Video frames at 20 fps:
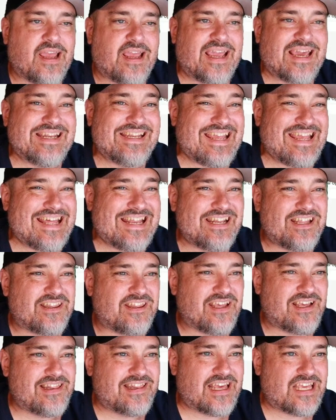and
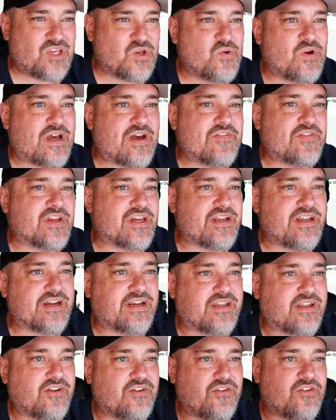anything that you have
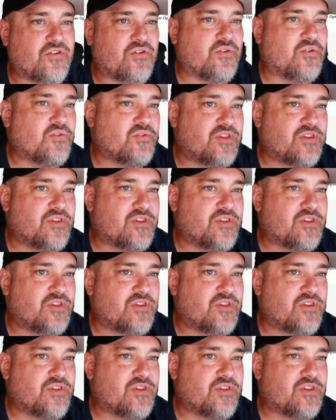connected to